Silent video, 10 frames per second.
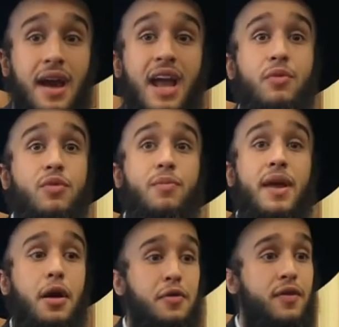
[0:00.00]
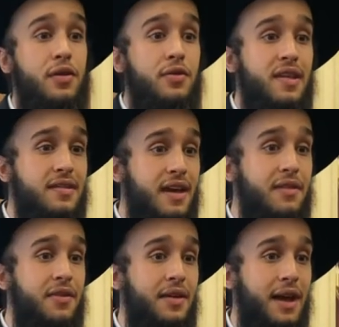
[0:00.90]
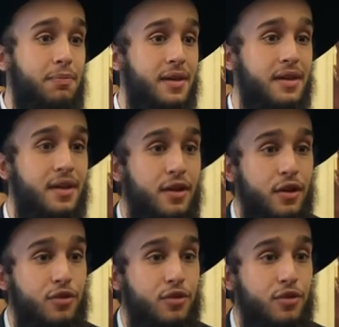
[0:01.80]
and we will make our Father in the sky very happy.